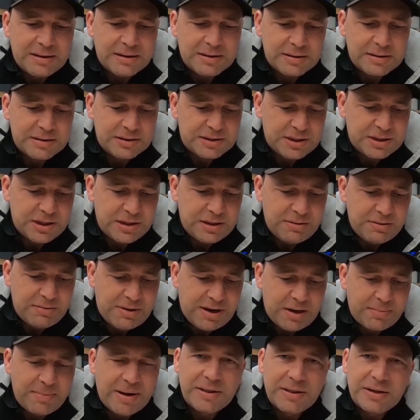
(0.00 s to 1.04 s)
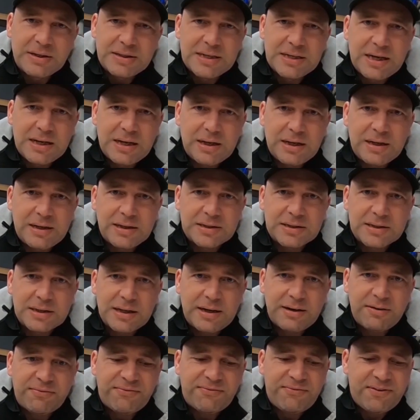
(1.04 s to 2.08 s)
certainly recommend the Tiggy. It's
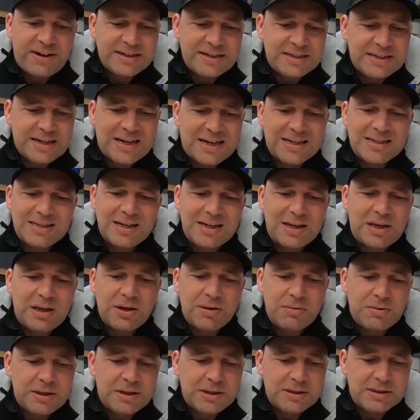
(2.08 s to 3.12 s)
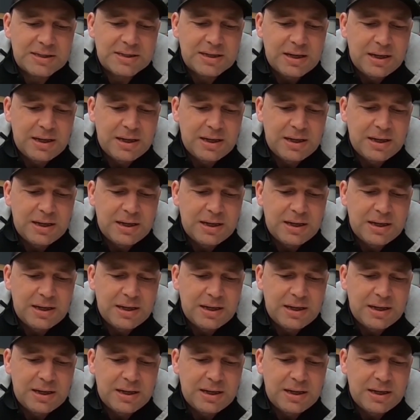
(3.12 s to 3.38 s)
a fantastic unit.